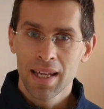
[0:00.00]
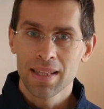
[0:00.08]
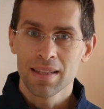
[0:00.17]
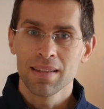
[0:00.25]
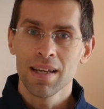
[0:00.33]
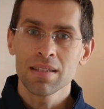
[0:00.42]

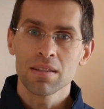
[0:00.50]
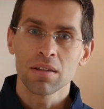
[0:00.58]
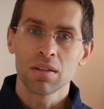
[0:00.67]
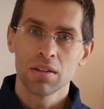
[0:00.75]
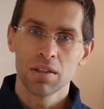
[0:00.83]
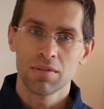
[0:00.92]
and that's the
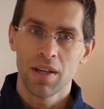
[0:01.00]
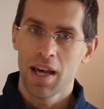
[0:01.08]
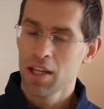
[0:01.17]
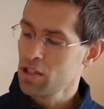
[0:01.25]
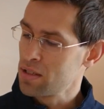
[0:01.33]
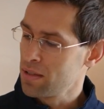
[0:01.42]
curved
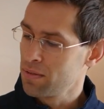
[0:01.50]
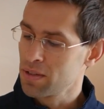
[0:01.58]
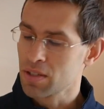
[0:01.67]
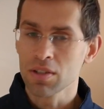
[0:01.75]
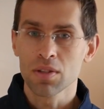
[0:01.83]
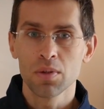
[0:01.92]
edges of
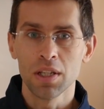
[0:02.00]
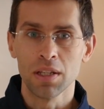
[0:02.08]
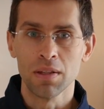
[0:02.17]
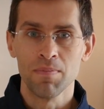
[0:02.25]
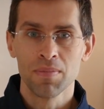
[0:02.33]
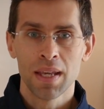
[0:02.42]
the
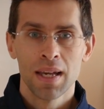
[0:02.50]
screen.